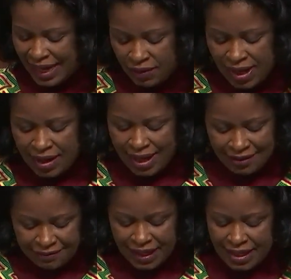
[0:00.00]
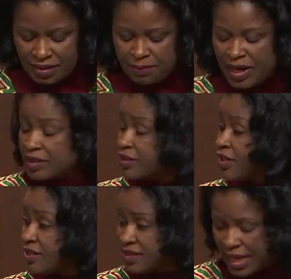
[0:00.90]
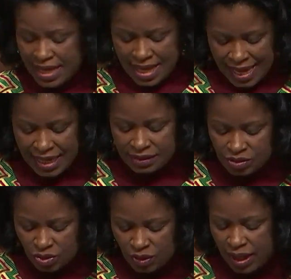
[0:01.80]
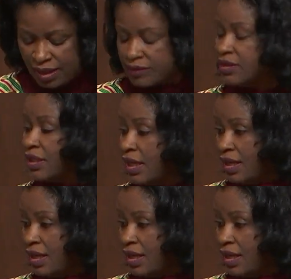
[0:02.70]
our African partners and throughout